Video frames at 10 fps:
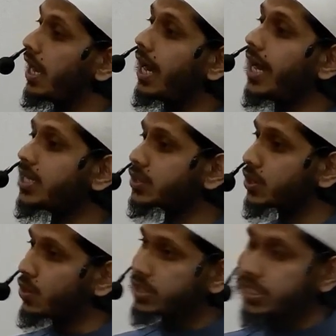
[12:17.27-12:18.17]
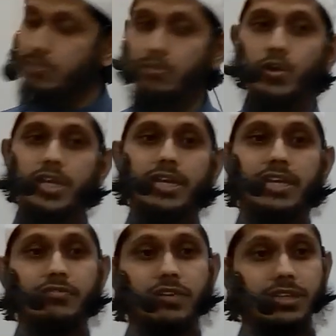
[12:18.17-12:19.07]
Ayatul Kursi, morning and
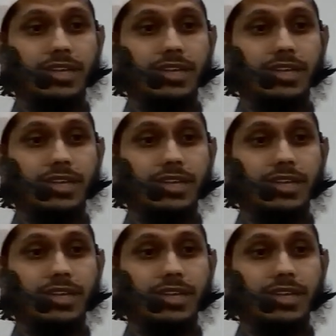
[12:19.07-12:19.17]
evening.